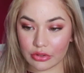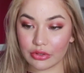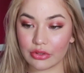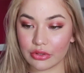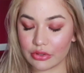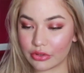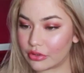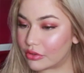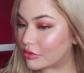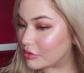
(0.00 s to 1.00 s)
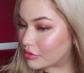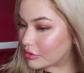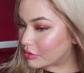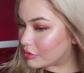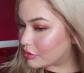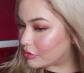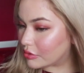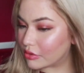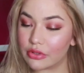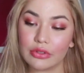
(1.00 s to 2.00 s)
Alright, so
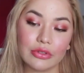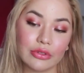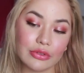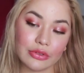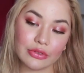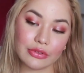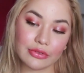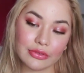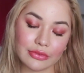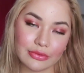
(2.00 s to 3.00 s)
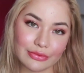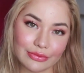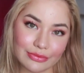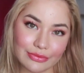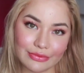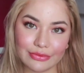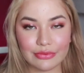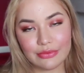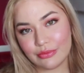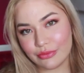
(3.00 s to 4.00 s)
how do I look?
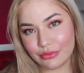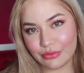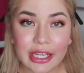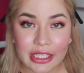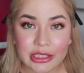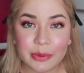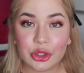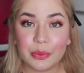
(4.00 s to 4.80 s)
I didn't expect